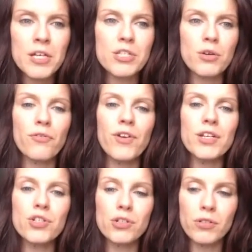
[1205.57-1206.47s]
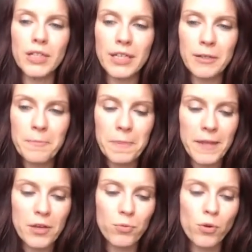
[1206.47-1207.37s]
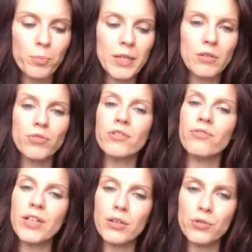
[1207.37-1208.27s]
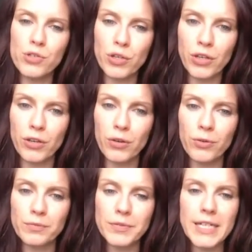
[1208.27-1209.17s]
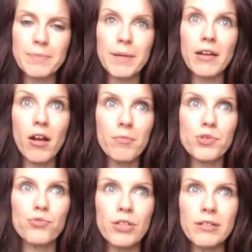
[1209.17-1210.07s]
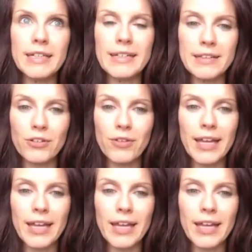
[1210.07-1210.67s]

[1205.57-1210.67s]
So eventually it will be revealed to you it becomes really clear.